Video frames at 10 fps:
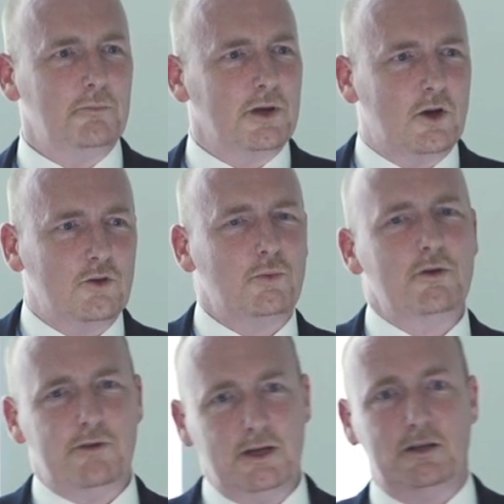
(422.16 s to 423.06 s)
Because
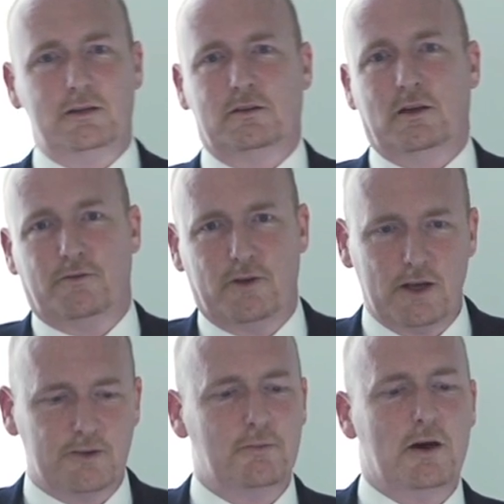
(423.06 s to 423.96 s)
we're reading stuff on
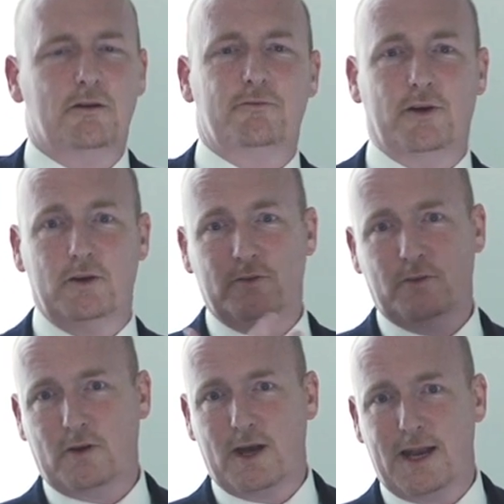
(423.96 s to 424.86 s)
our smartphones,
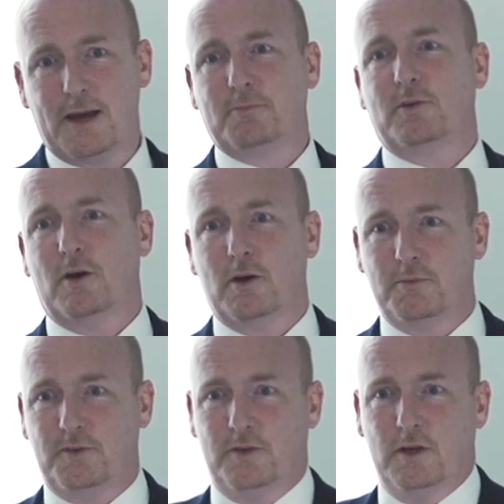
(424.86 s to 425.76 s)
on our
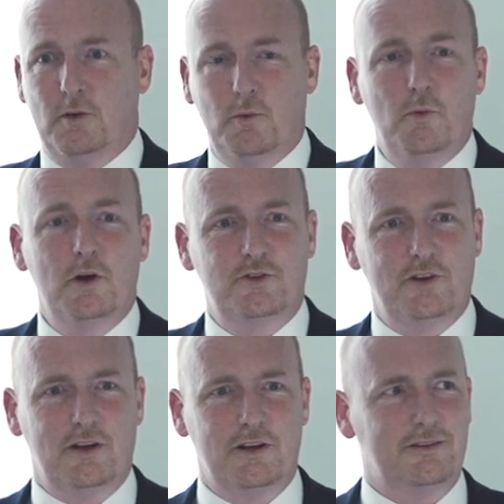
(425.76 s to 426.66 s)
laptops, you know, we're
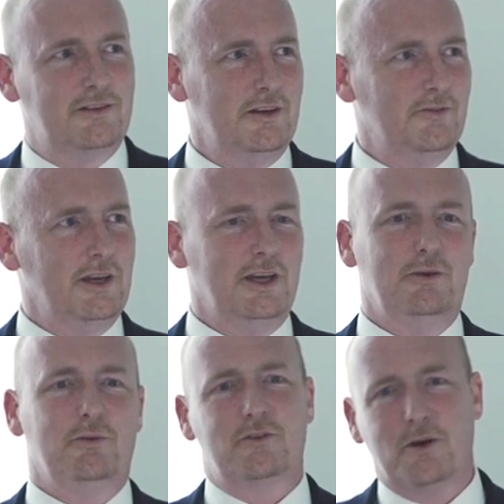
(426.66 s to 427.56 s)
watching a lot of
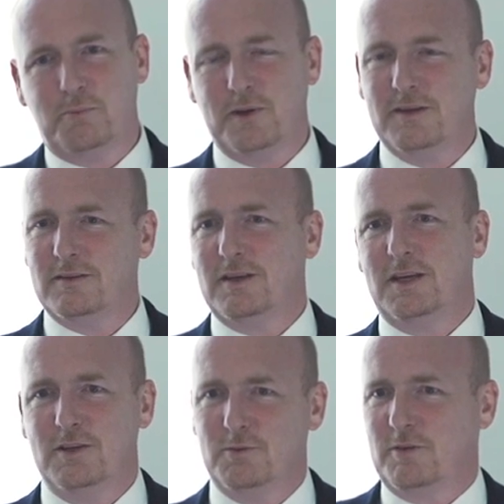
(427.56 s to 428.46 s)
TV, we've got
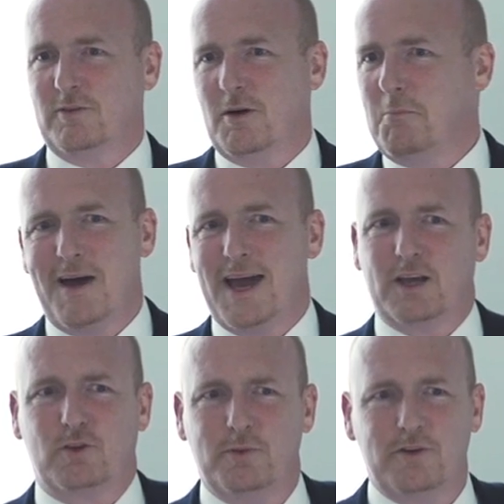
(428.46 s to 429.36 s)
PCs, we've got
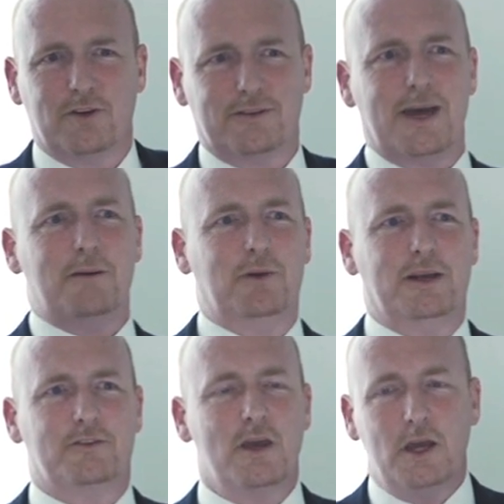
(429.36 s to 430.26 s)
Macs, we've got
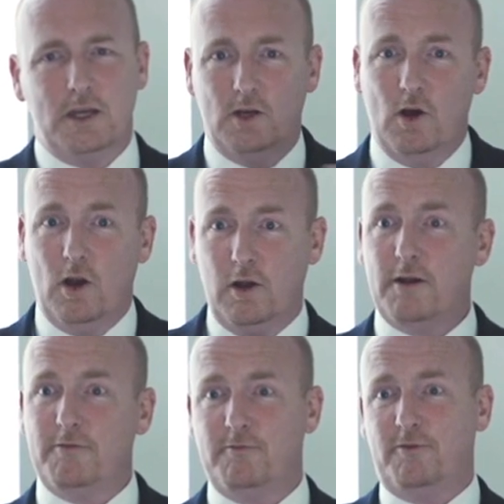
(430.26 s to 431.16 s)
tablets. You know, a
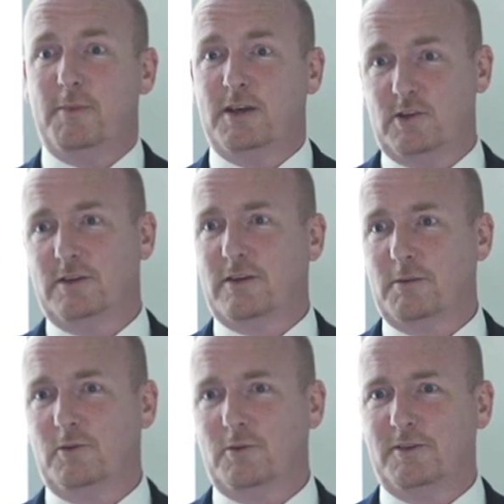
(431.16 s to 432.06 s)
lot of information is
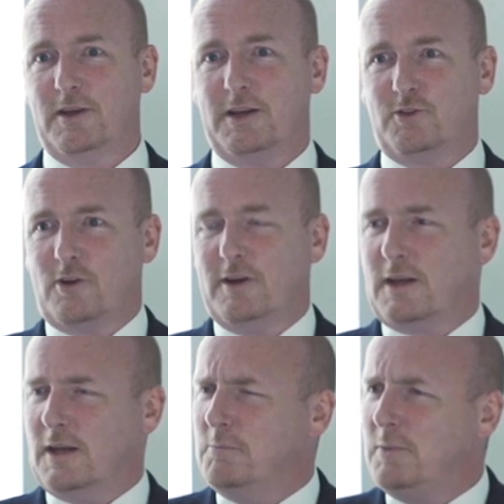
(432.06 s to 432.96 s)
coming to us
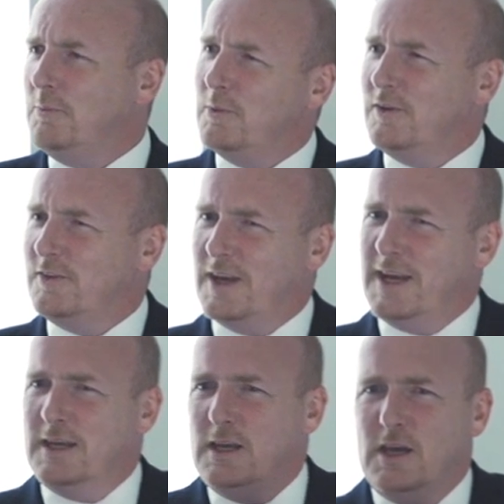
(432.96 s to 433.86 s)
electronically, and people are
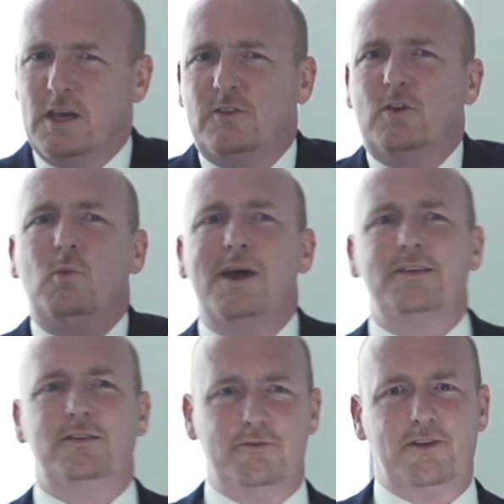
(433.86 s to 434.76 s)
saying, so
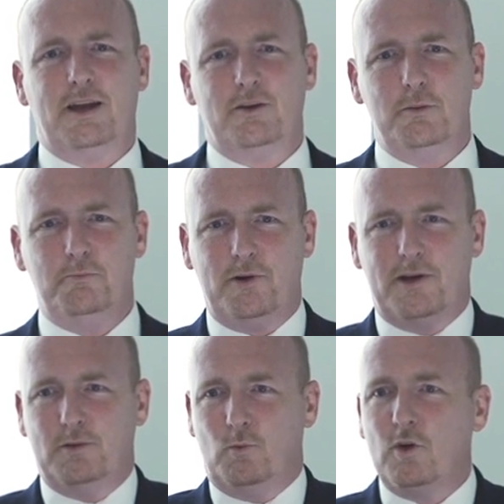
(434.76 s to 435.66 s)
where's the value in
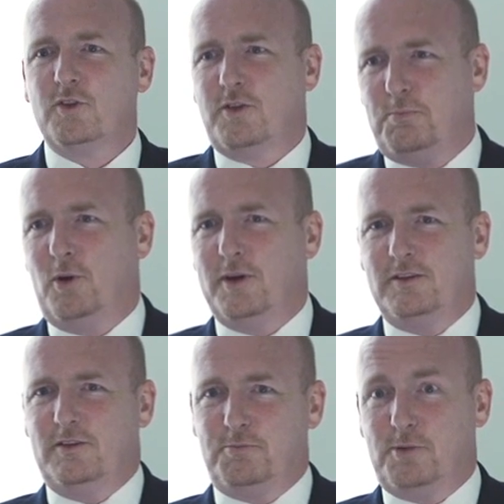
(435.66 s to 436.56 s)
print? What's the
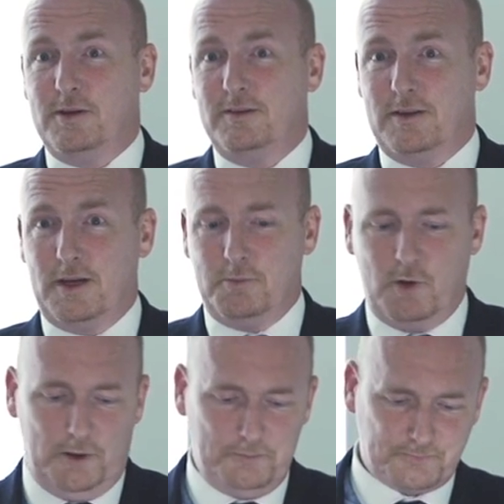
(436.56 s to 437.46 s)
point of print
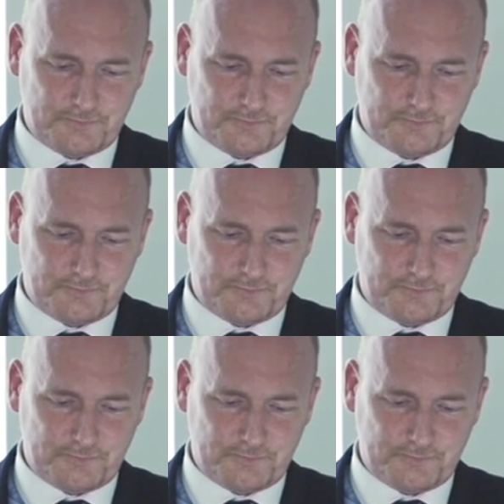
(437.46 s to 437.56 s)
anymore?